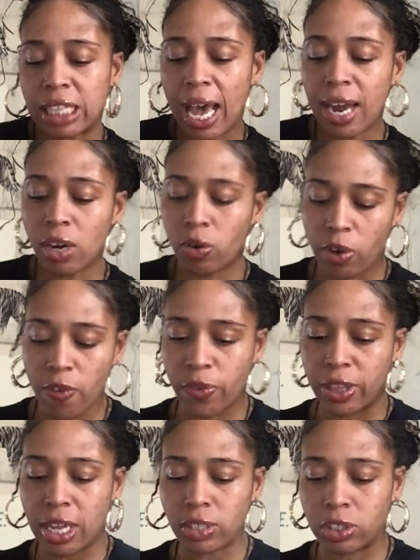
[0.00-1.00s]
sad and grief
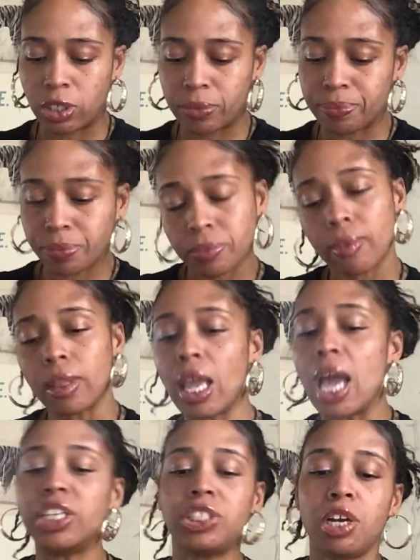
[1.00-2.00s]
without you.
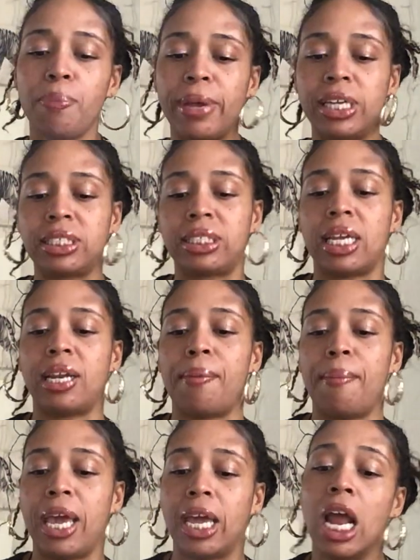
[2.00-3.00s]
I should have been a stand-up
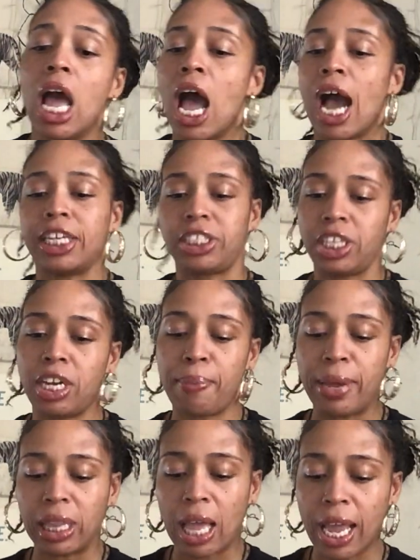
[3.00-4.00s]
man. I shouldn't have
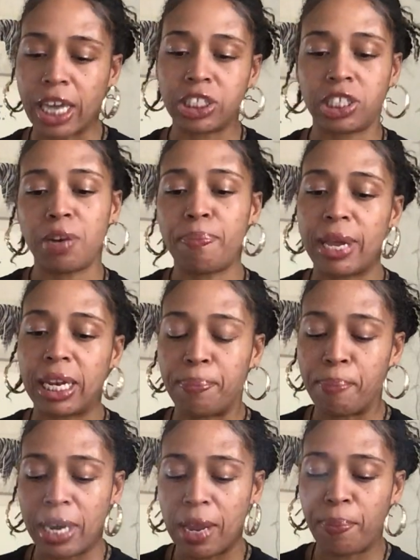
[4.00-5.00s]
been lying. I shouldn't have
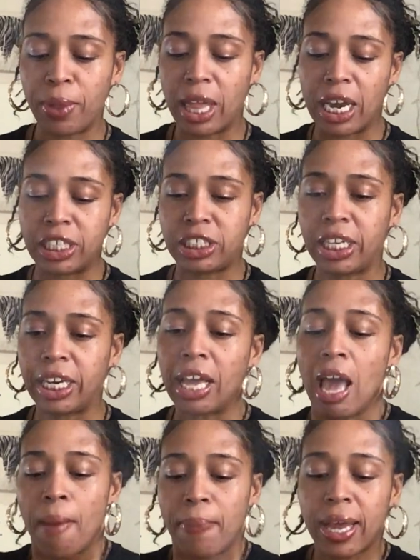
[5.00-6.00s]
been manipulating,
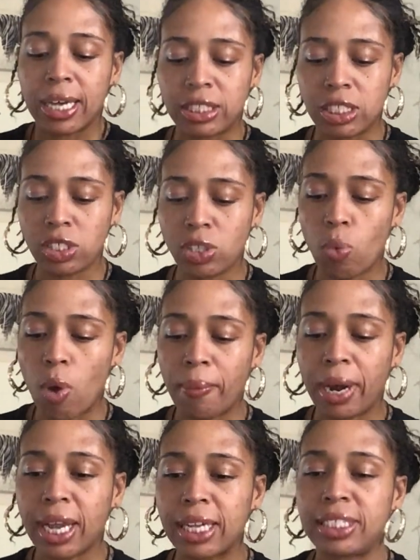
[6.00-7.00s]
cheating. Because this is a
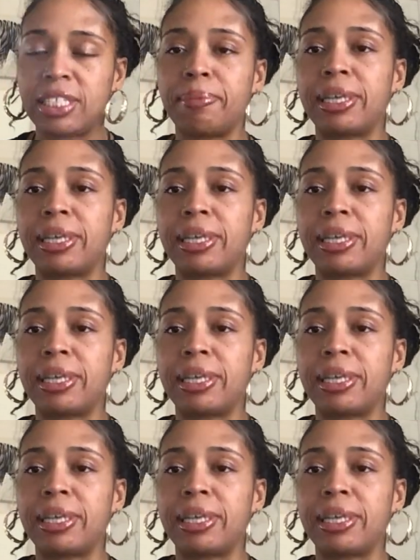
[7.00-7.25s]
woman I could see